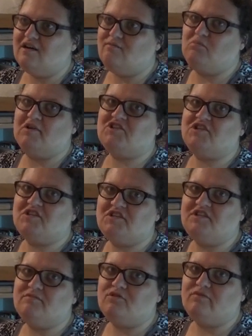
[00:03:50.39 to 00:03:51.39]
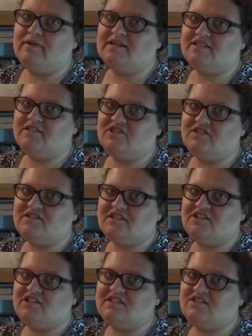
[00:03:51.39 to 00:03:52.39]
much deeper messages
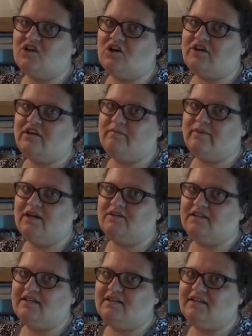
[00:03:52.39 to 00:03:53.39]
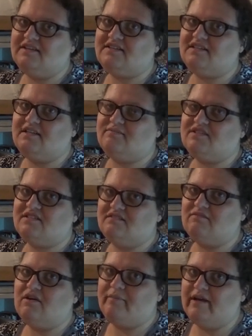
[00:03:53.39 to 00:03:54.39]
that she's talking about than it seems
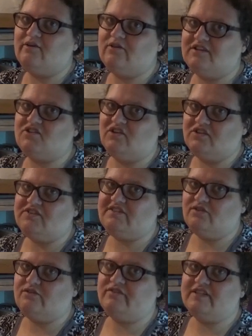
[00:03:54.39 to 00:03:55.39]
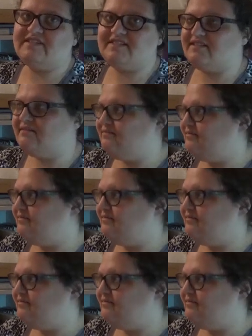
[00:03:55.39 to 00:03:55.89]
apparent on the surface.